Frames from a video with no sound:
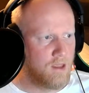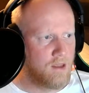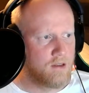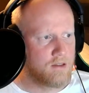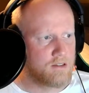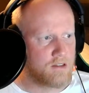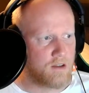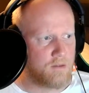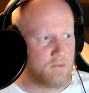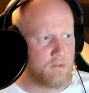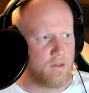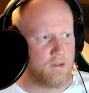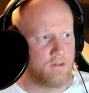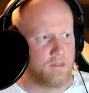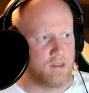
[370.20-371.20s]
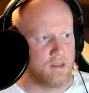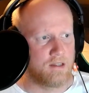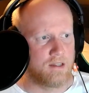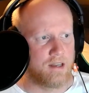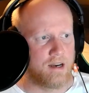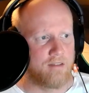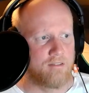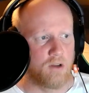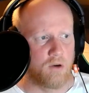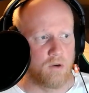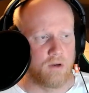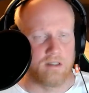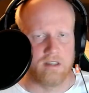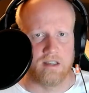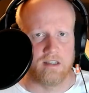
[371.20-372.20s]
Something that I've
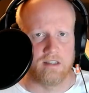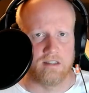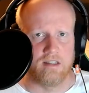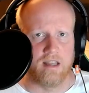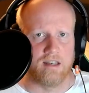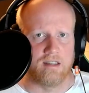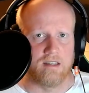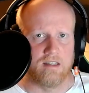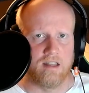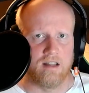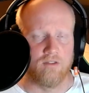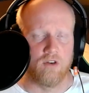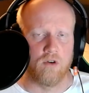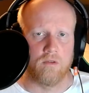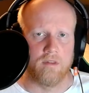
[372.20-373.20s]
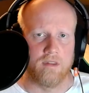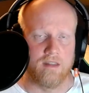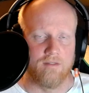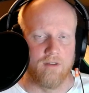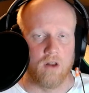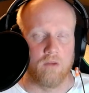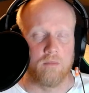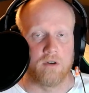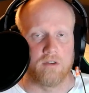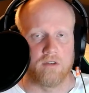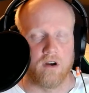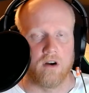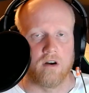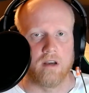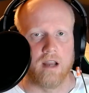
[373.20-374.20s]
noticed is that developers
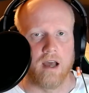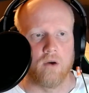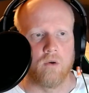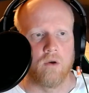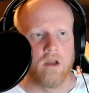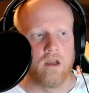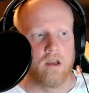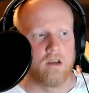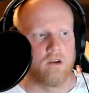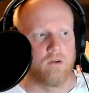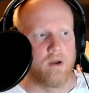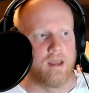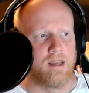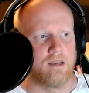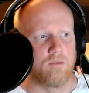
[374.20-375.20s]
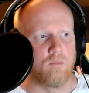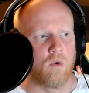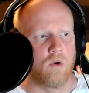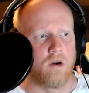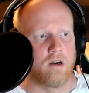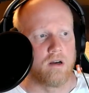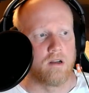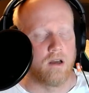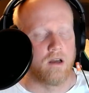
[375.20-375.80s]
are now creating more